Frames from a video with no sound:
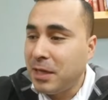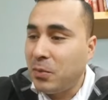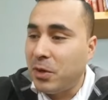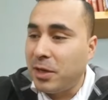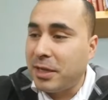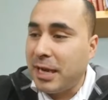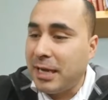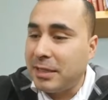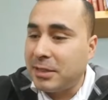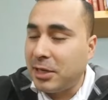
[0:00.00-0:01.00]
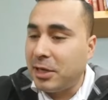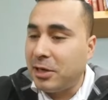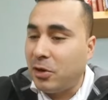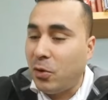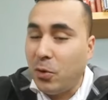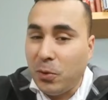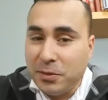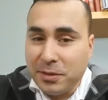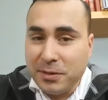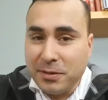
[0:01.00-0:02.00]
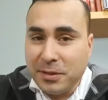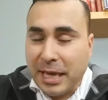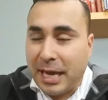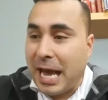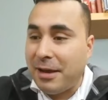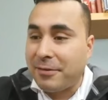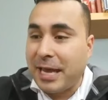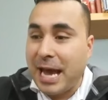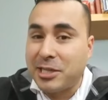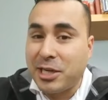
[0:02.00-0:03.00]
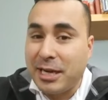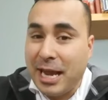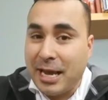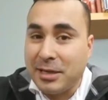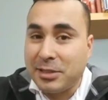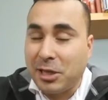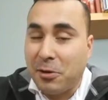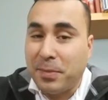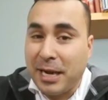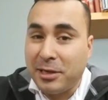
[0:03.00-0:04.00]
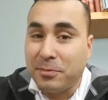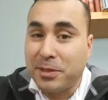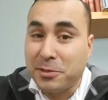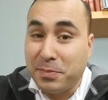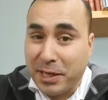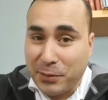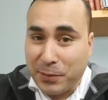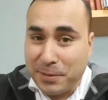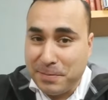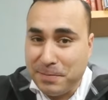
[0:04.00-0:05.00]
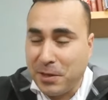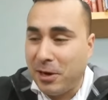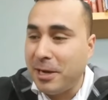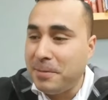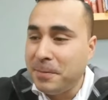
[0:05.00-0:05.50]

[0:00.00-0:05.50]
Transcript: we're the guys that are going to hold and have cash on hand and start buying up this Bitcoin, all right?